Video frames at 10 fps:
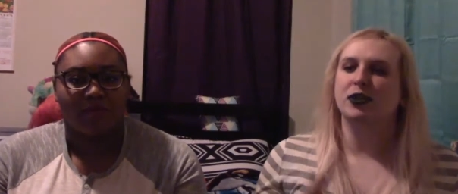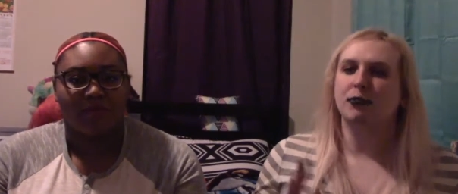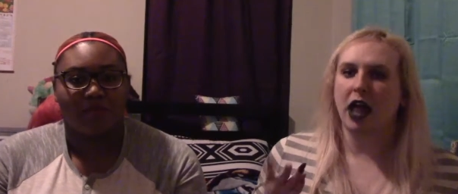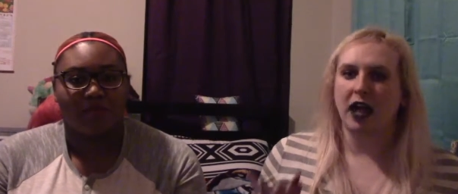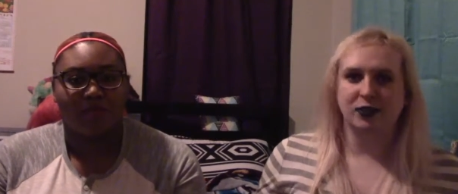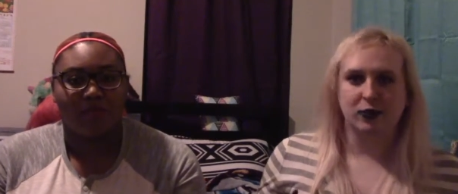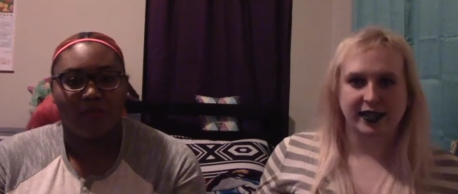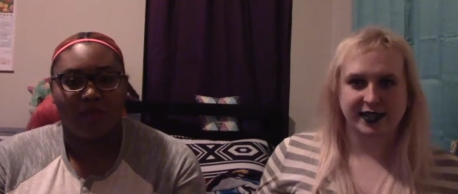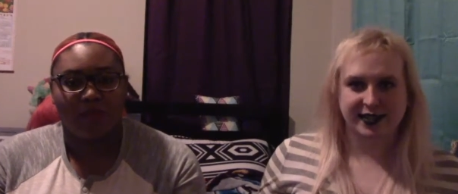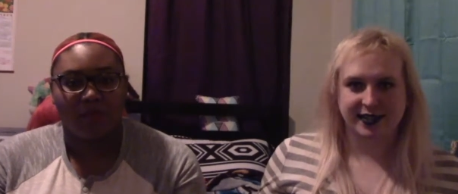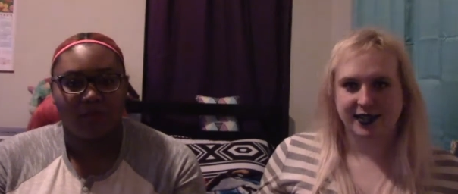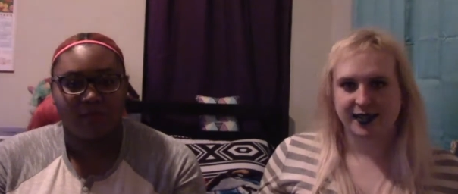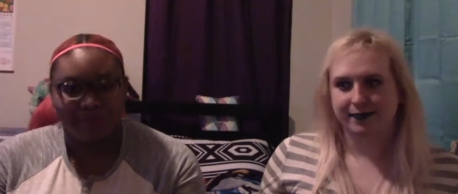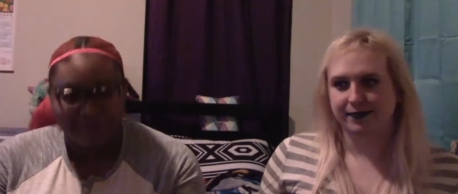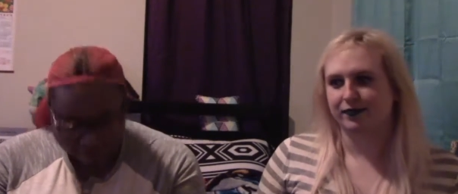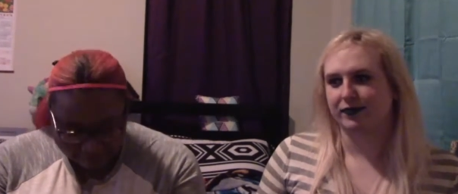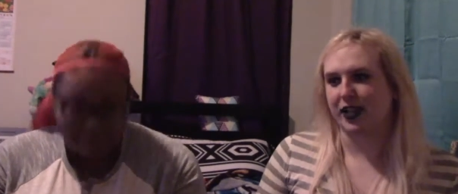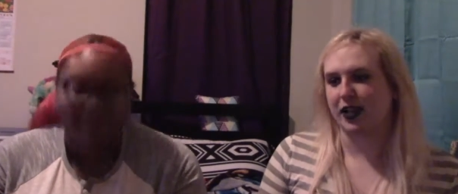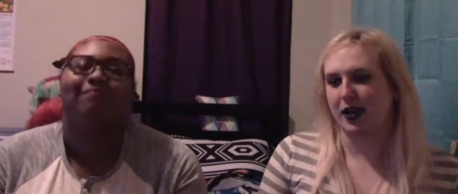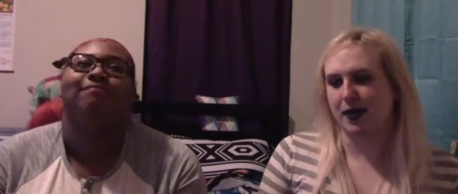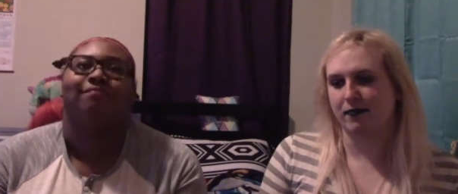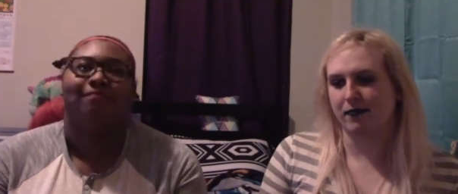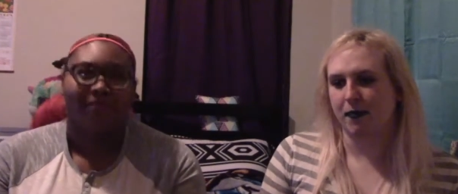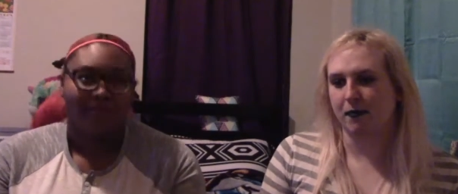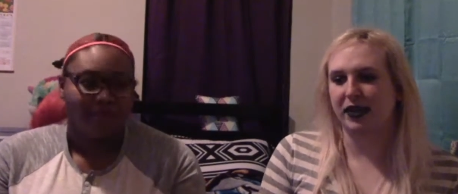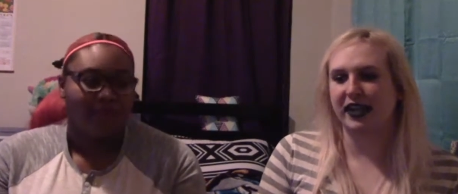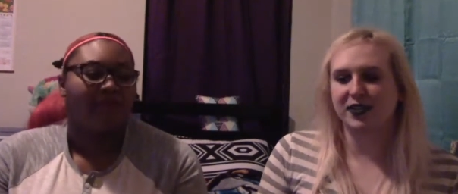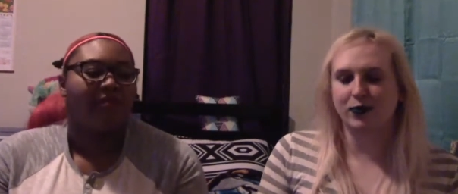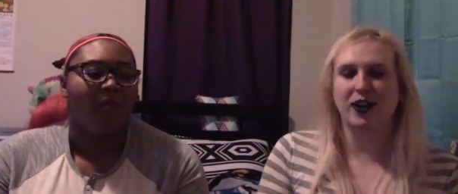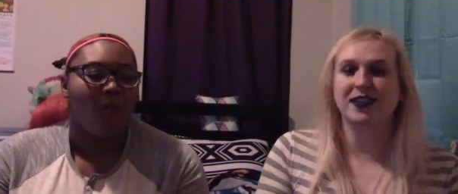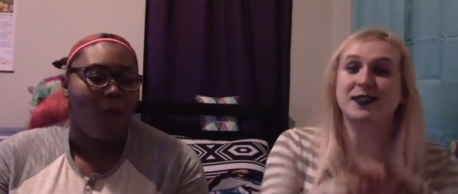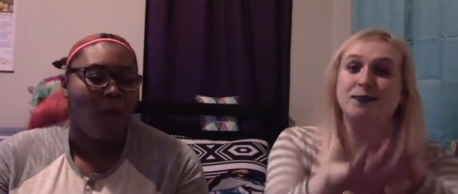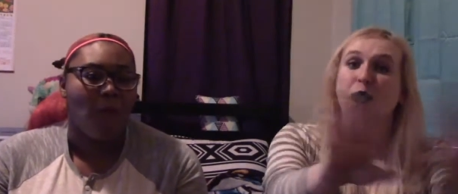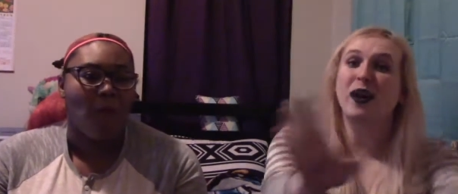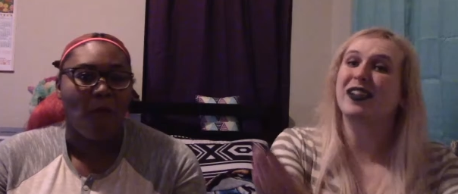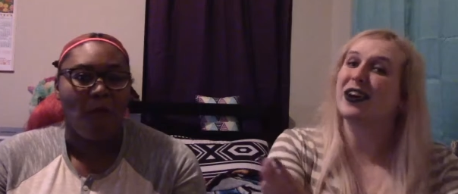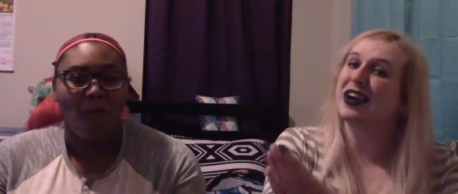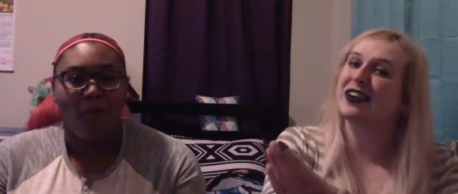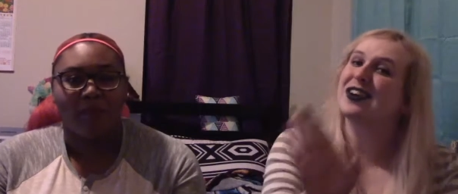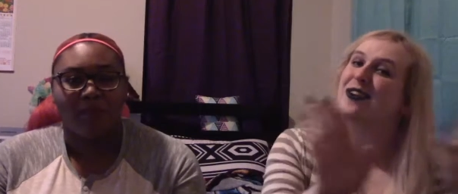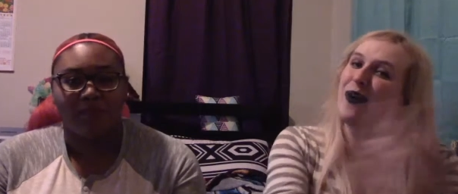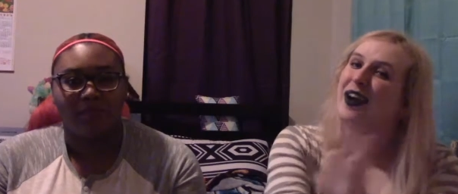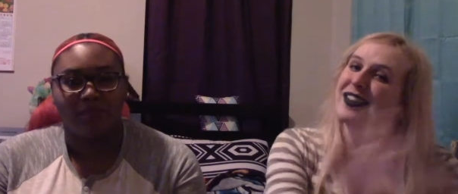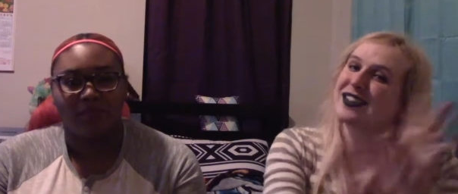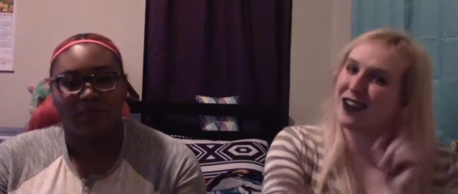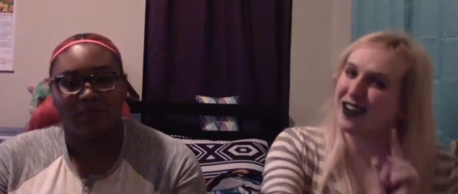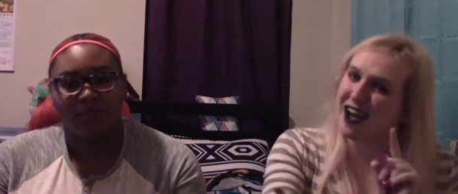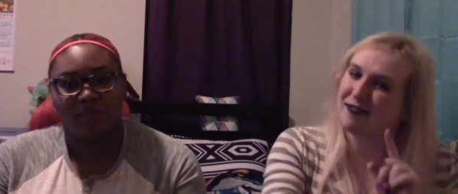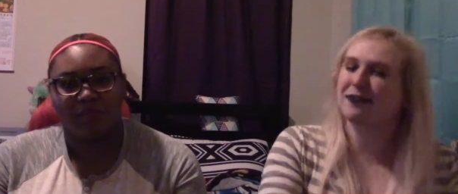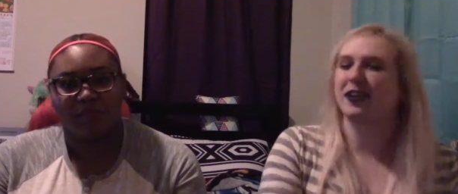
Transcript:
Speaker 1: plot twists. Mm-hmm. Um, biggest one, spoiler, don't want it, turn it off.